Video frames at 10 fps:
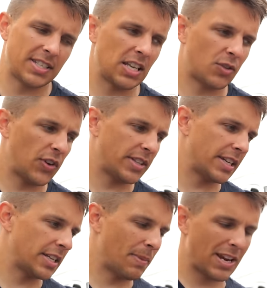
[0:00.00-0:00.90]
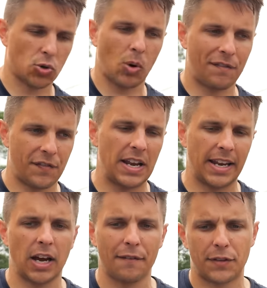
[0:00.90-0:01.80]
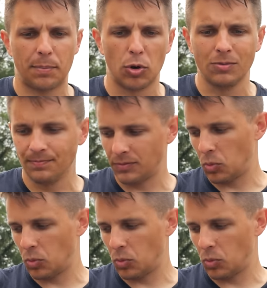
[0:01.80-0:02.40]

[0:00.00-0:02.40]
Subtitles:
seat's fitted, make sure I'm feeling comfortable.